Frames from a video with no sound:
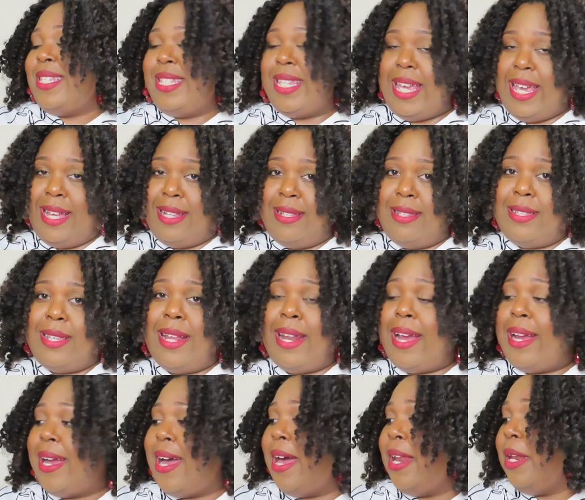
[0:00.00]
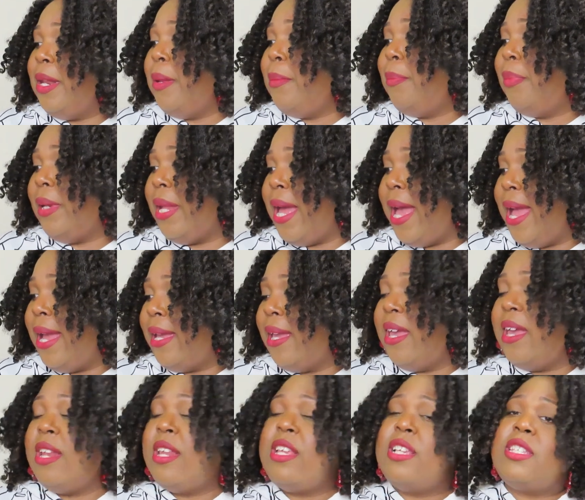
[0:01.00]
sets. And I got it in black
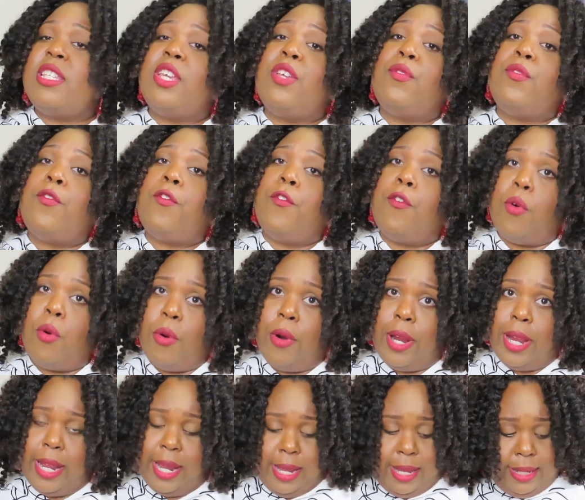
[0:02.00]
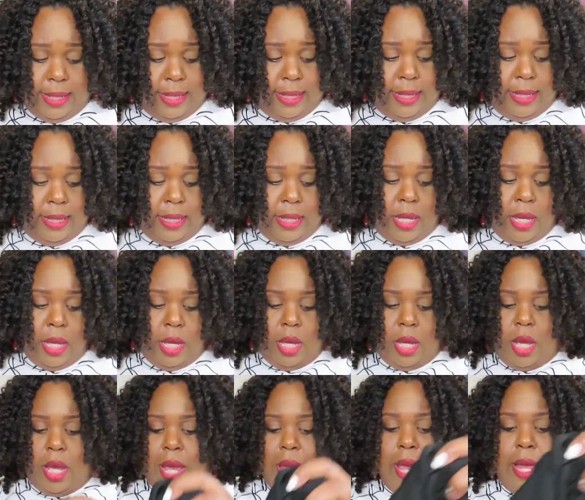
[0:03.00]
and it's in 4X.
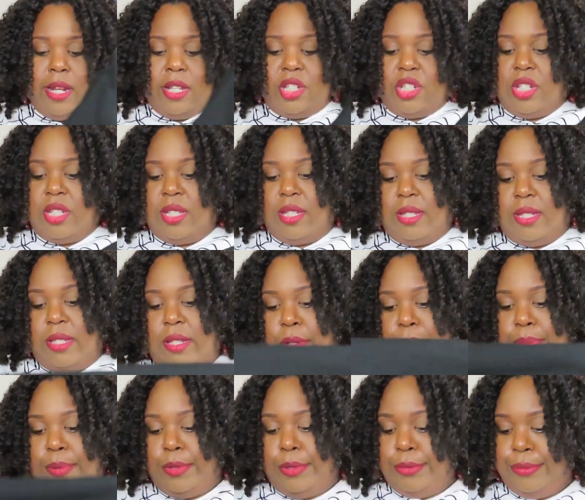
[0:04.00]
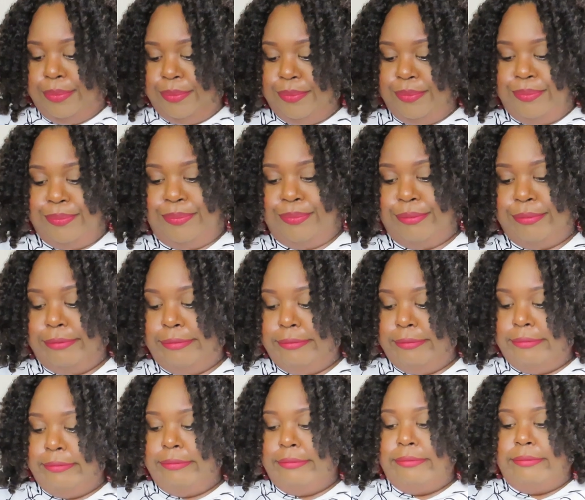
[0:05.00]
And it's just a simple,
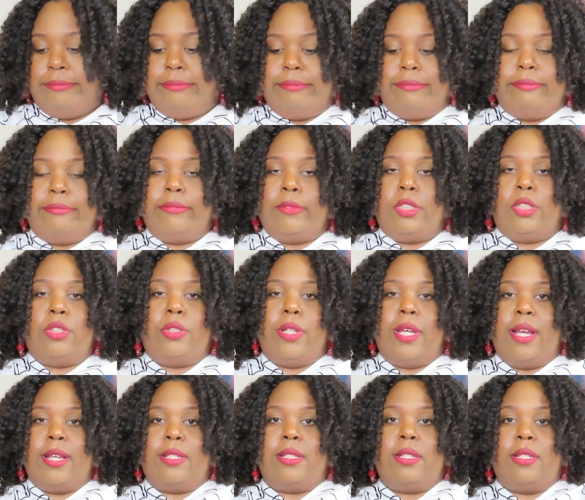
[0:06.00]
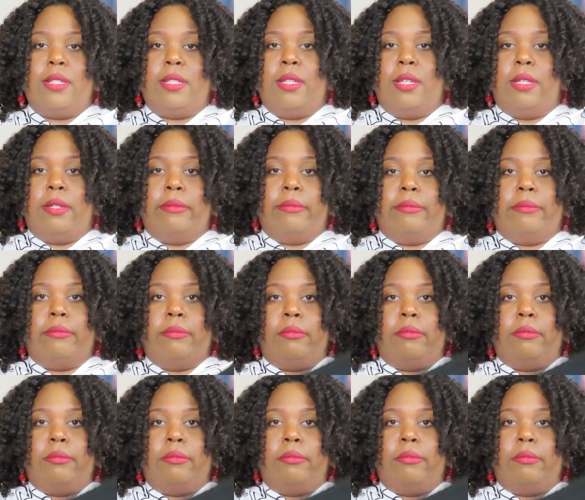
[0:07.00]
as you guys can see,